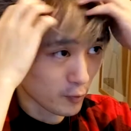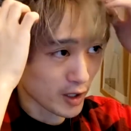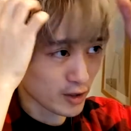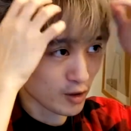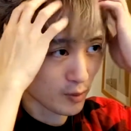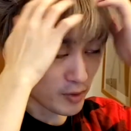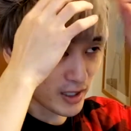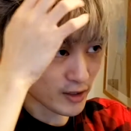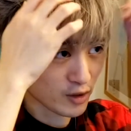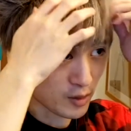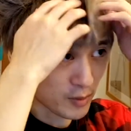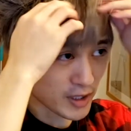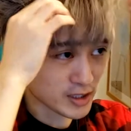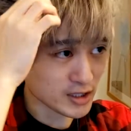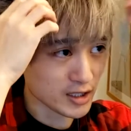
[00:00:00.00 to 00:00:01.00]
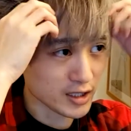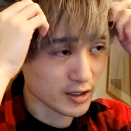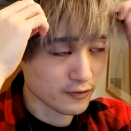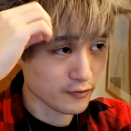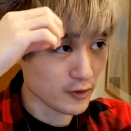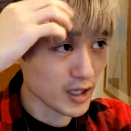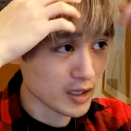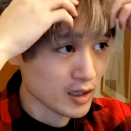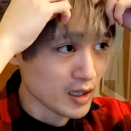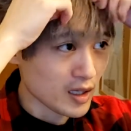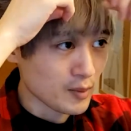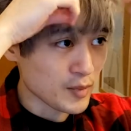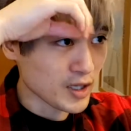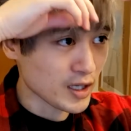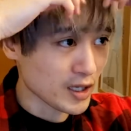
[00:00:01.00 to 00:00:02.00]
want to apply too much in the front
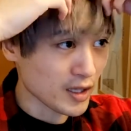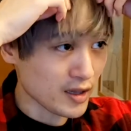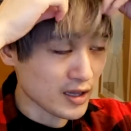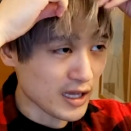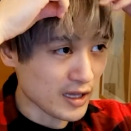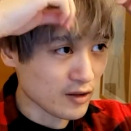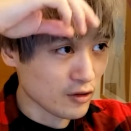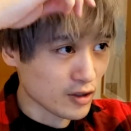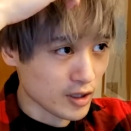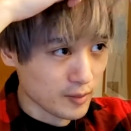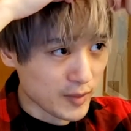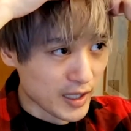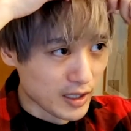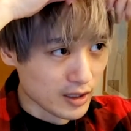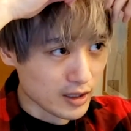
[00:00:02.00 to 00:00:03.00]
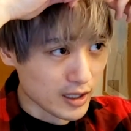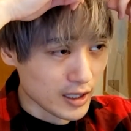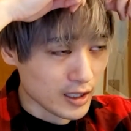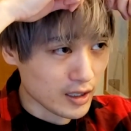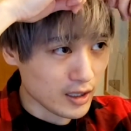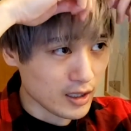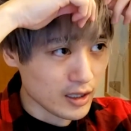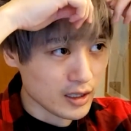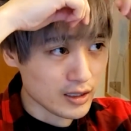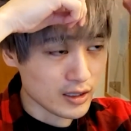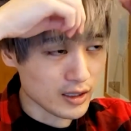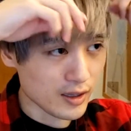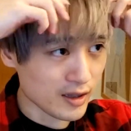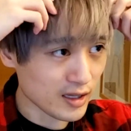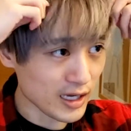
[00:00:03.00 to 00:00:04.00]
because that's going to make
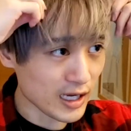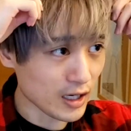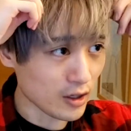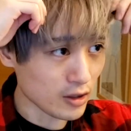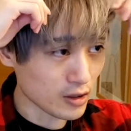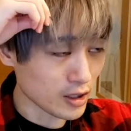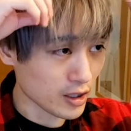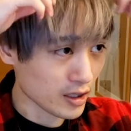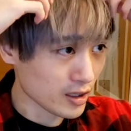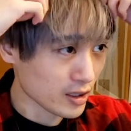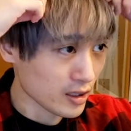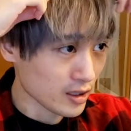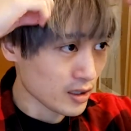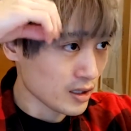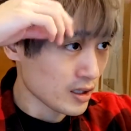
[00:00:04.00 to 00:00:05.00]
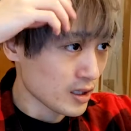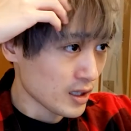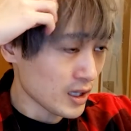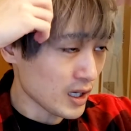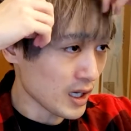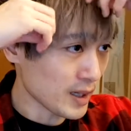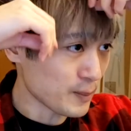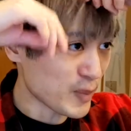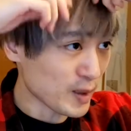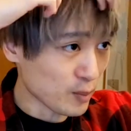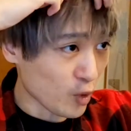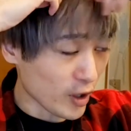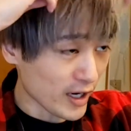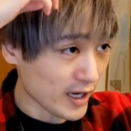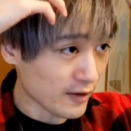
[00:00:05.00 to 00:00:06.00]
the style look a bit
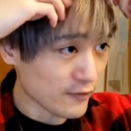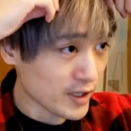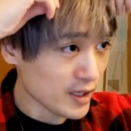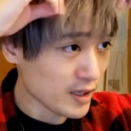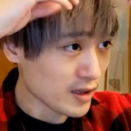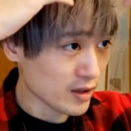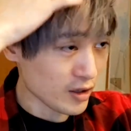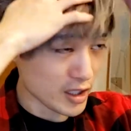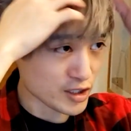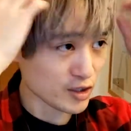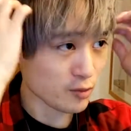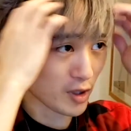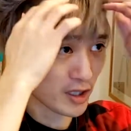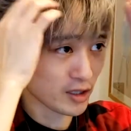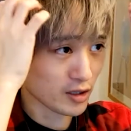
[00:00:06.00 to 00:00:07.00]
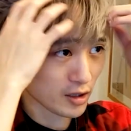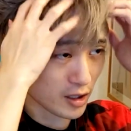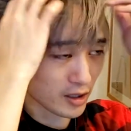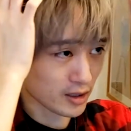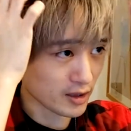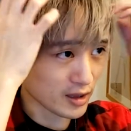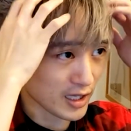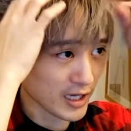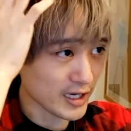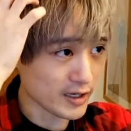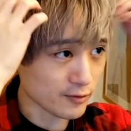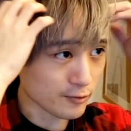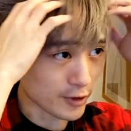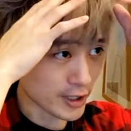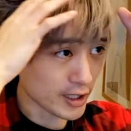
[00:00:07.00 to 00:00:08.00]
more heavy. So I just want it to look light,
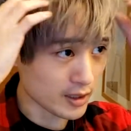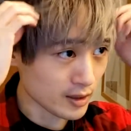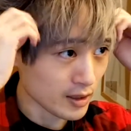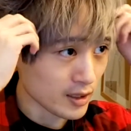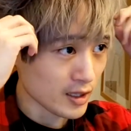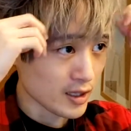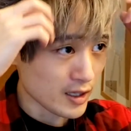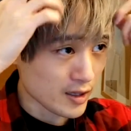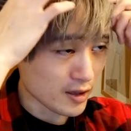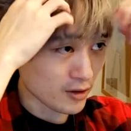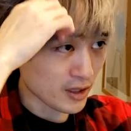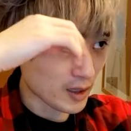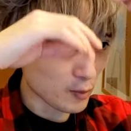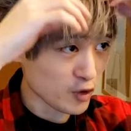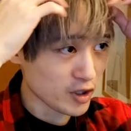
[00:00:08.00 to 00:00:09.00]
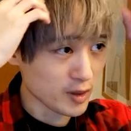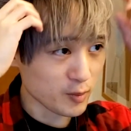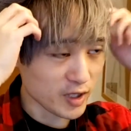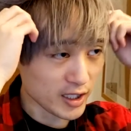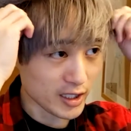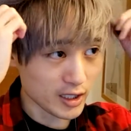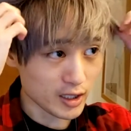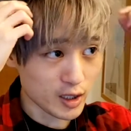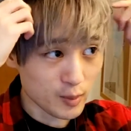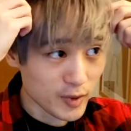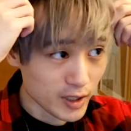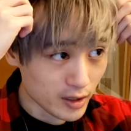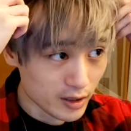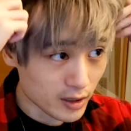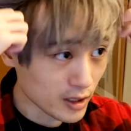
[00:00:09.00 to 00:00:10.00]
right? So I'm only applying a little
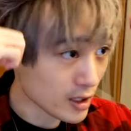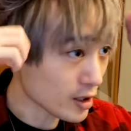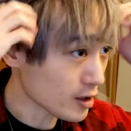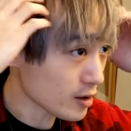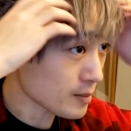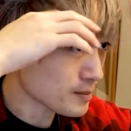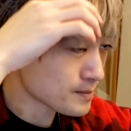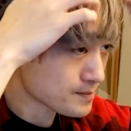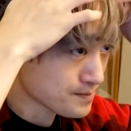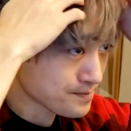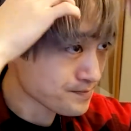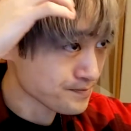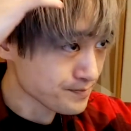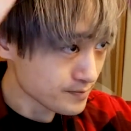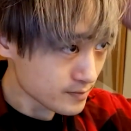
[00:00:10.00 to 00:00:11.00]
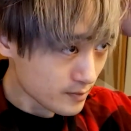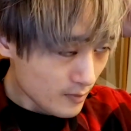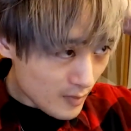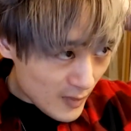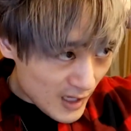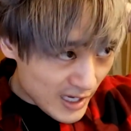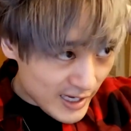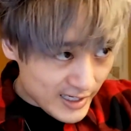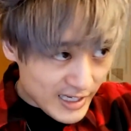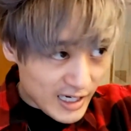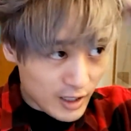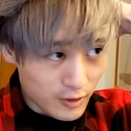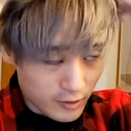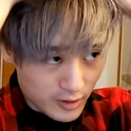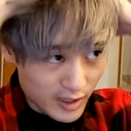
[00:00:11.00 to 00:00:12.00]
bit here. And
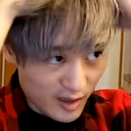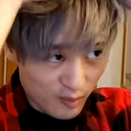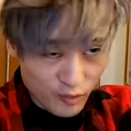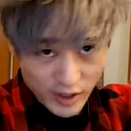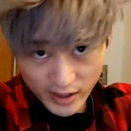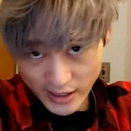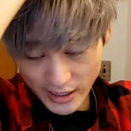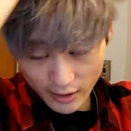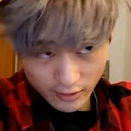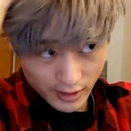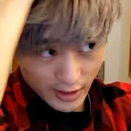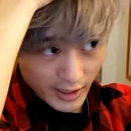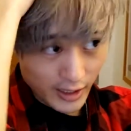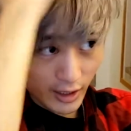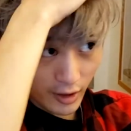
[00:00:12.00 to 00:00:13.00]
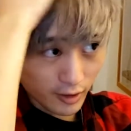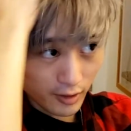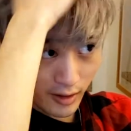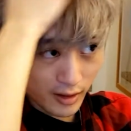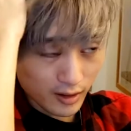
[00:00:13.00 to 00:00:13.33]
now let's bring down the hairs.